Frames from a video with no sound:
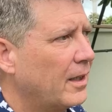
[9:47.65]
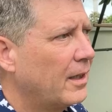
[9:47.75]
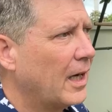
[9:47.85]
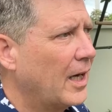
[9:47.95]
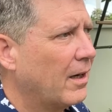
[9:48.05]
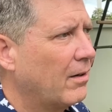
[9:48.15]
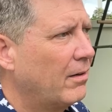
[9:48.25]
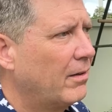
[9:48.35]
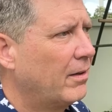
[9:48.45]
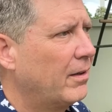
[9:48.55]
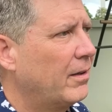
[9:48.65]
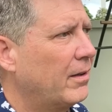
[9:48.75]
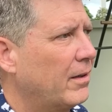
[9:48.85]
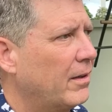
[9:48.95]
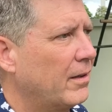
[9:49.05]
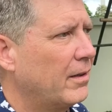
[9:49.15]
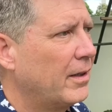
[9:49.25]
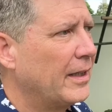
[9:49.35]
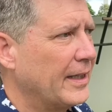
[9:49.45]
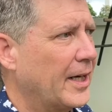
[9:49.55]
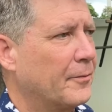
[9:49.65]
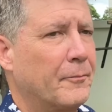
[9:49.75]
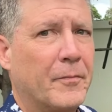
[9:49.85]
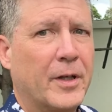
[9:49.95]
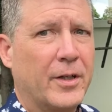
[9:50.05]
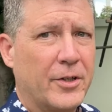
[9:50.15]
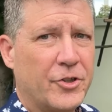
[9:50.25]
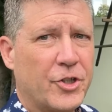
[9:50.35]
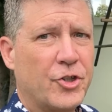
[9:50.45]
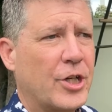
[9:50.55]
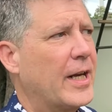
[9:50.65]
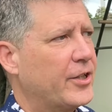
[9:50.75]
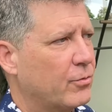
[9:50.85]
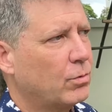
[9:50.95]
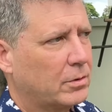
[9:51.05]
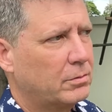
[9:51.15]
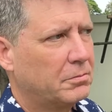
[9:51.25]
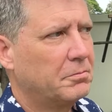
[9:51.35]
oh, yeah, she's changed. We'll